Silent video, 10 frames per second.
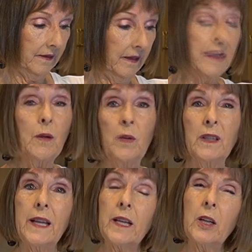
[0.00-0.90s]
And then we'll
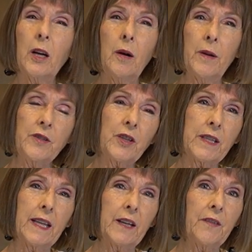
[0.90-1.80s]
let it go and just
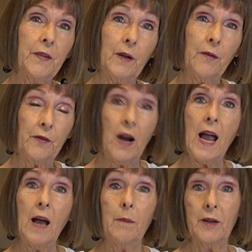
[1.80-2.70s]
get a feel for
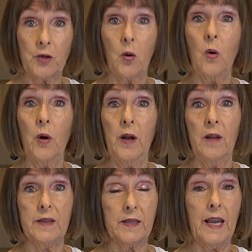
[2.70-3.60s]
how much
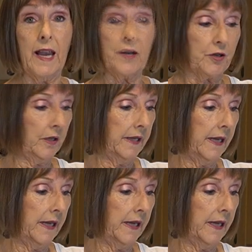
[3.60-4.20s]
oil is actually